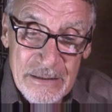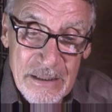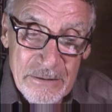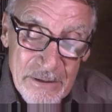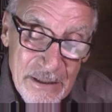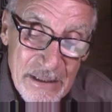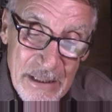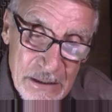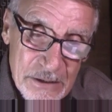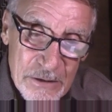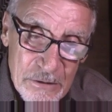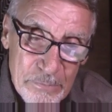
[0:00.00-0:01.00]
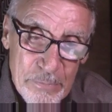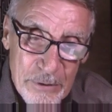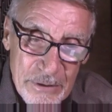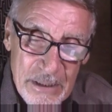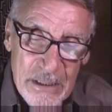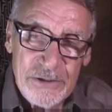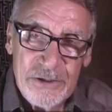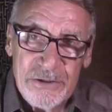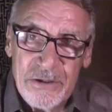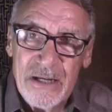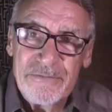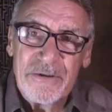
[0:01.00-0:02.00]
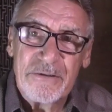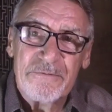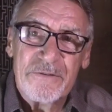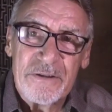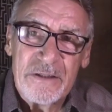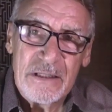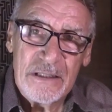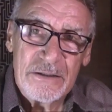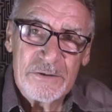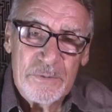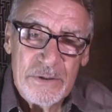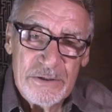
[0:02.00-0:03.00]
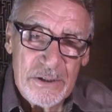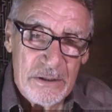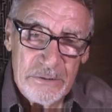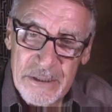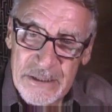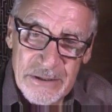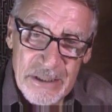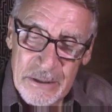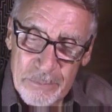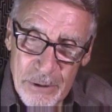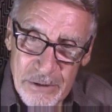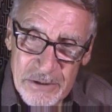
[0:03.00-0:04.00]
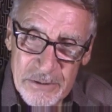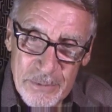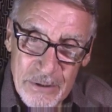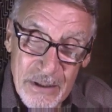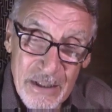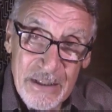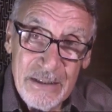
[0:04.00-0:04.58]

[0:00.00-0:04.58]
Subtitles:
really is no point in striving for things which are easily possible.